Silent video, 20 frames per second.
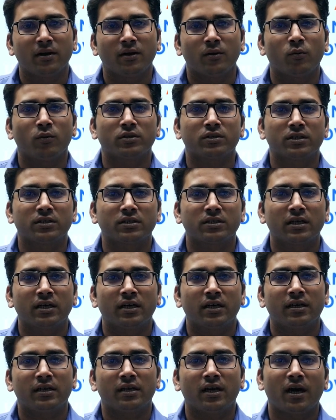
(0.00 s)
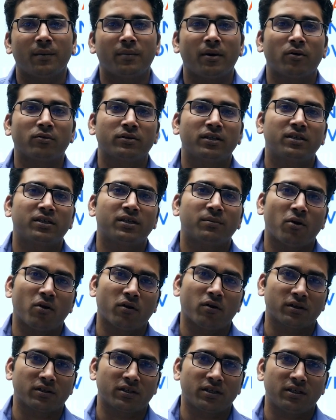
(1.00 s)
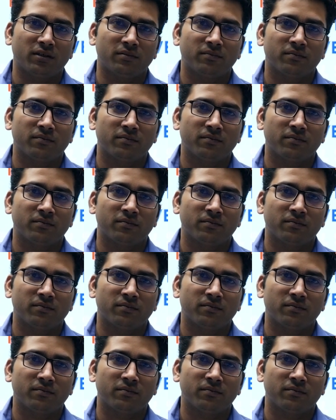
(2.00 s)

which is about the democracy.